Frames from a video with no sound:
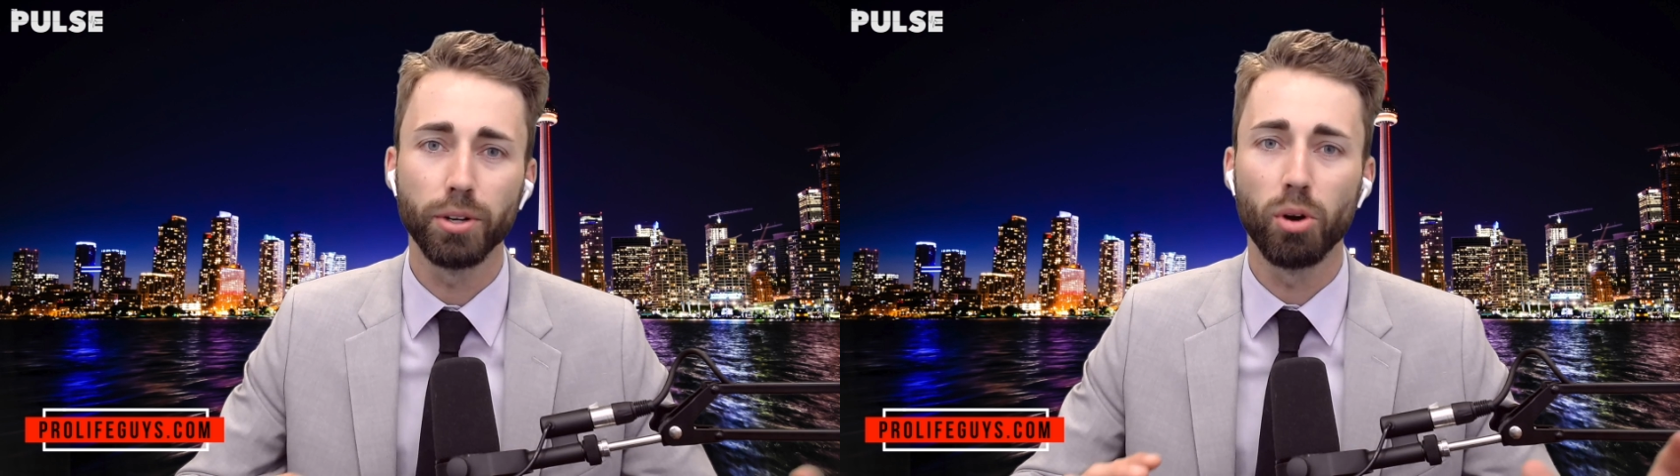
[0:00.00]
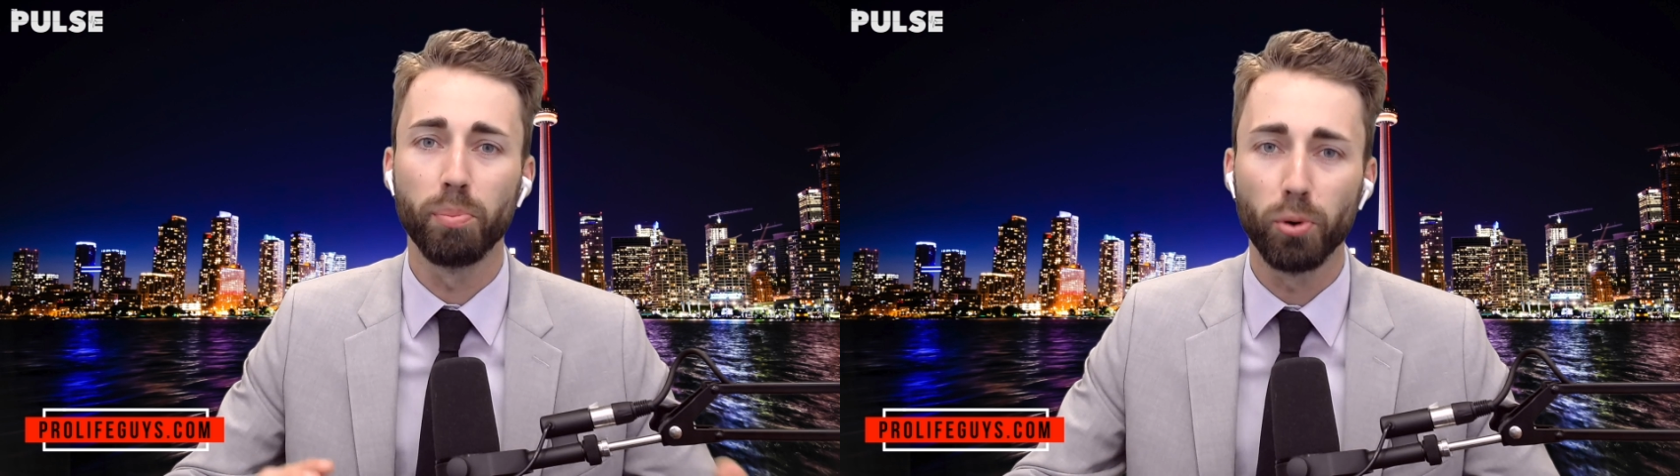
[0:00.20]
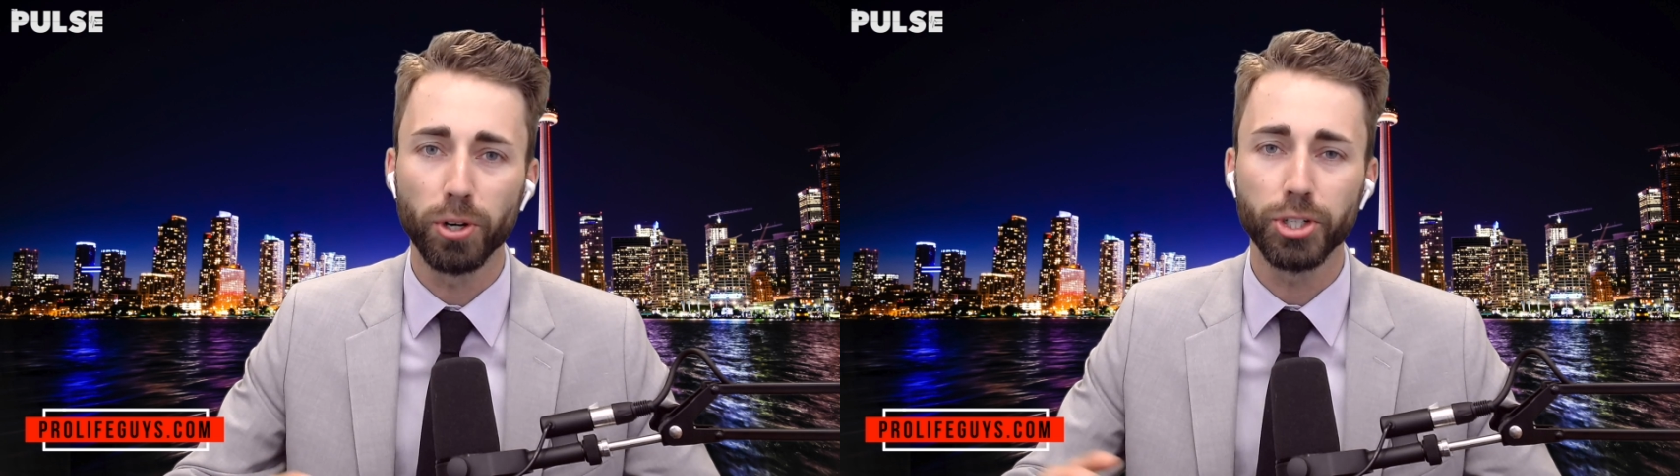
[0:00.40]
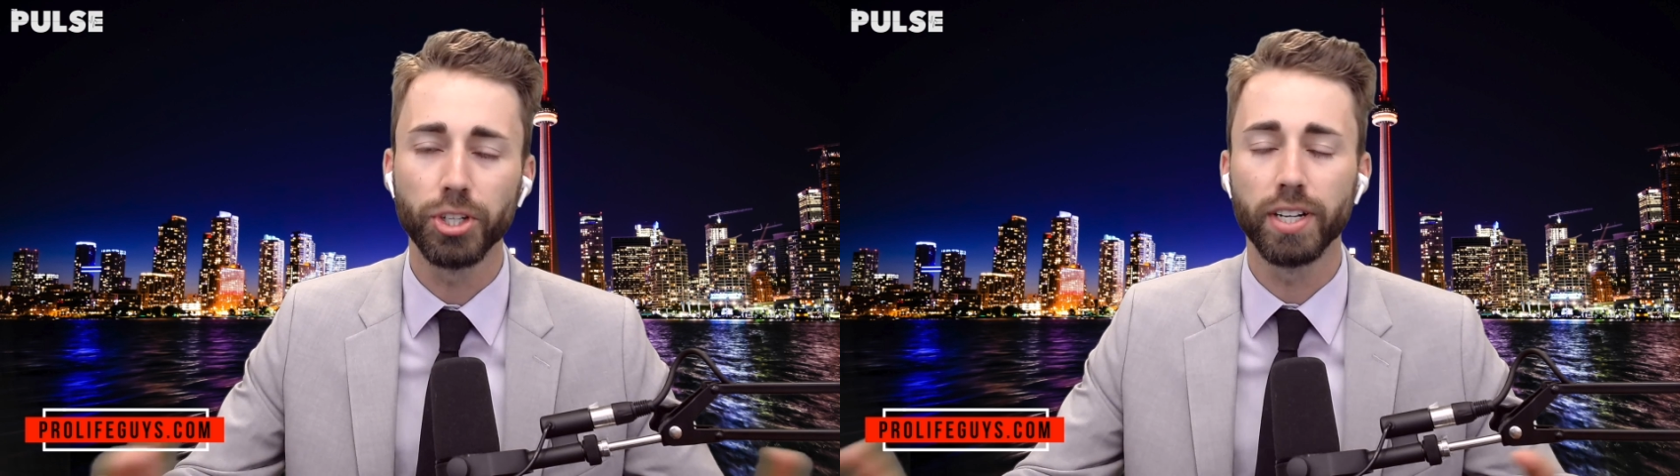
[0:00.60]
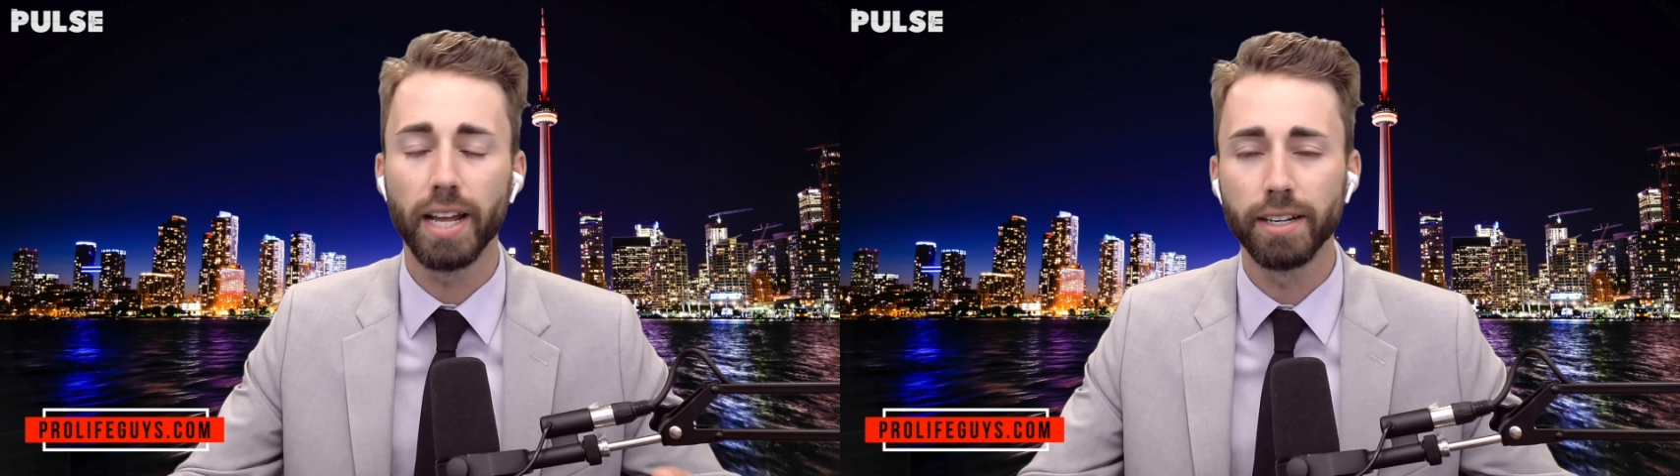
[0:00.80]

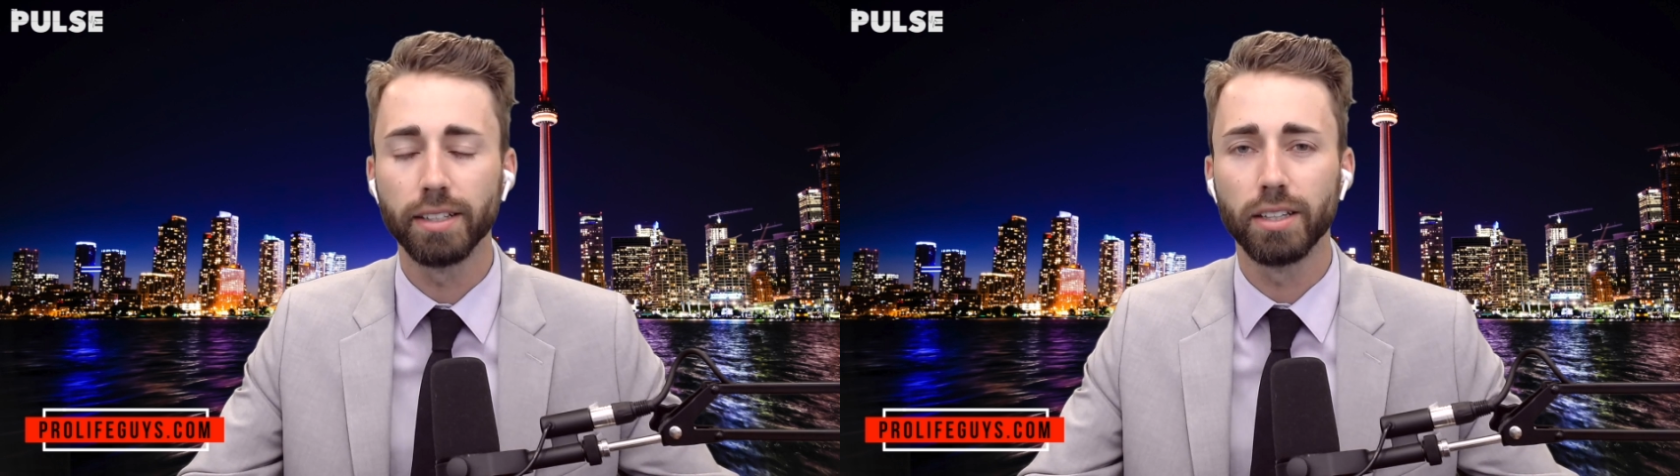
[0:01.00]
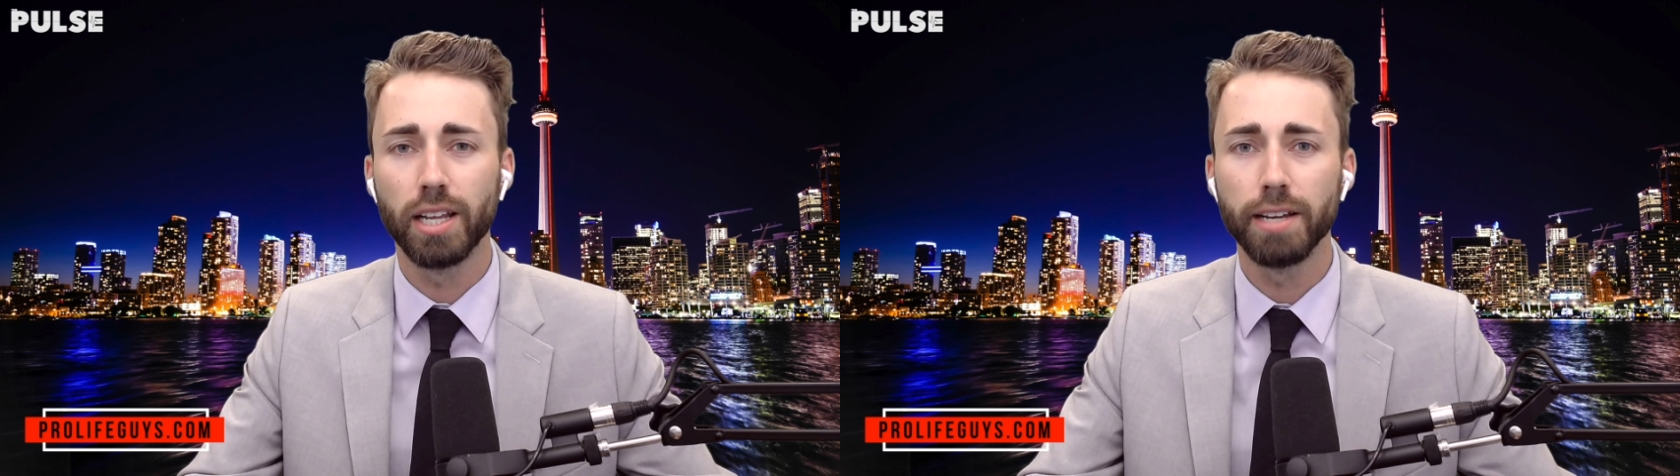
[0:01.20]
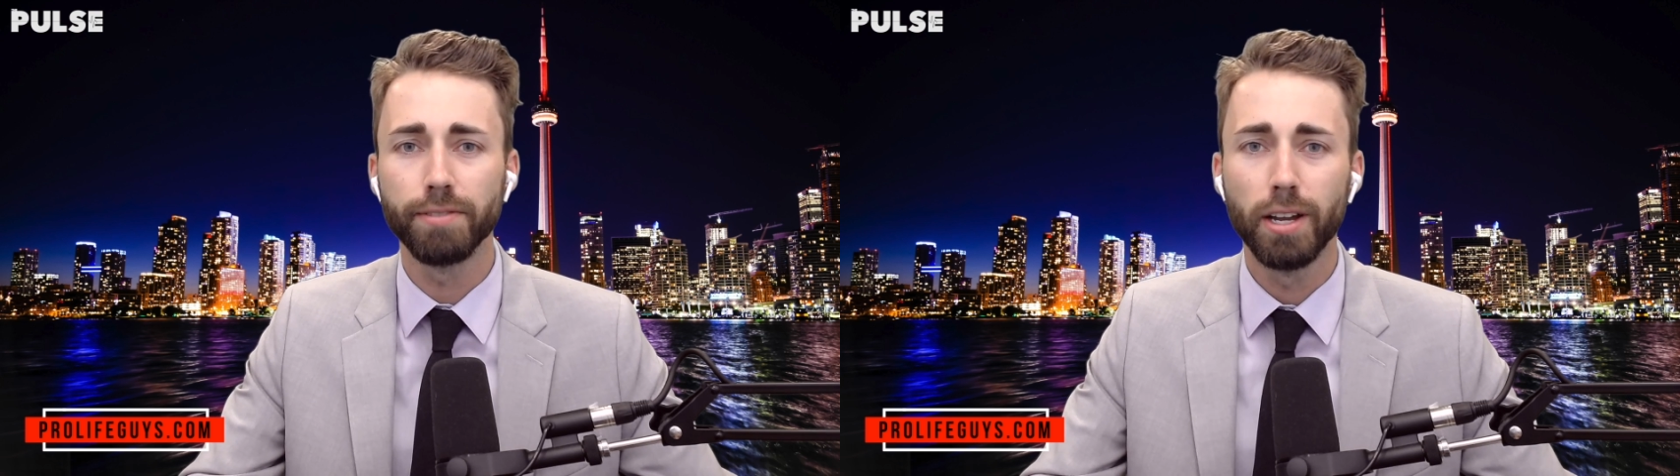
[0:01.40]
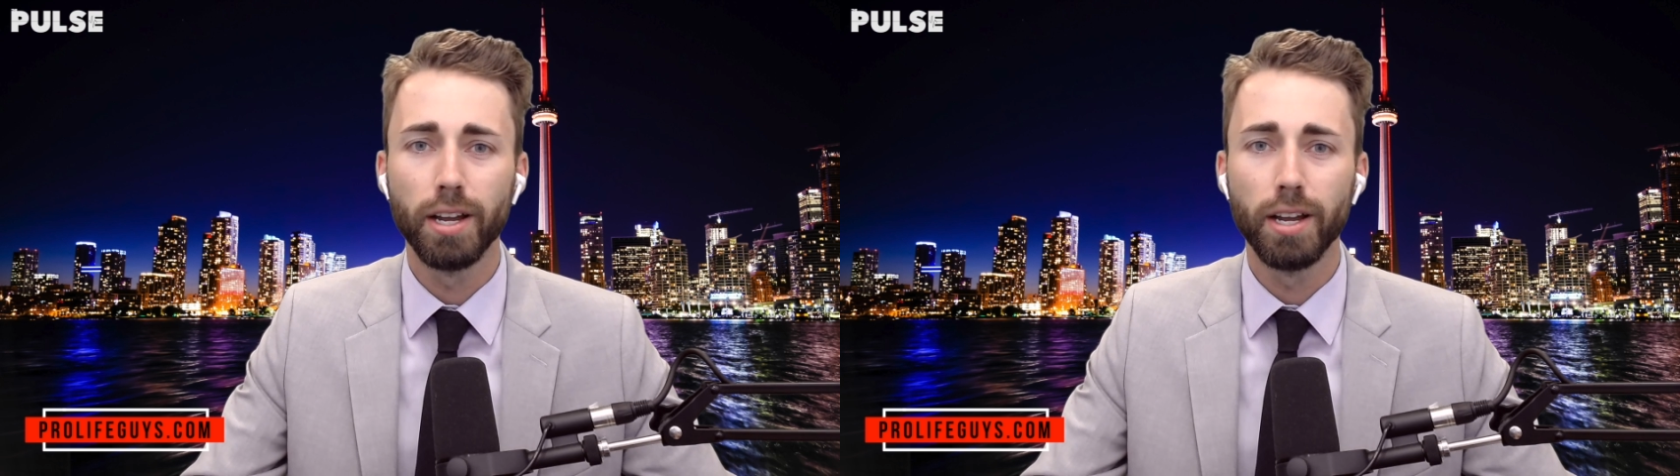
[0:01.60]
abortion and ending the life